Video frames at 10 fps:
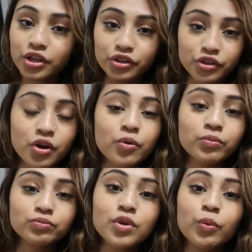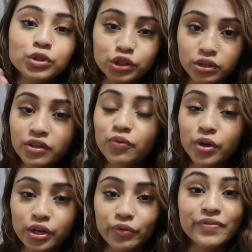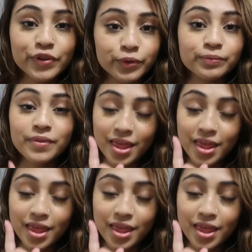You know what you look for in a review.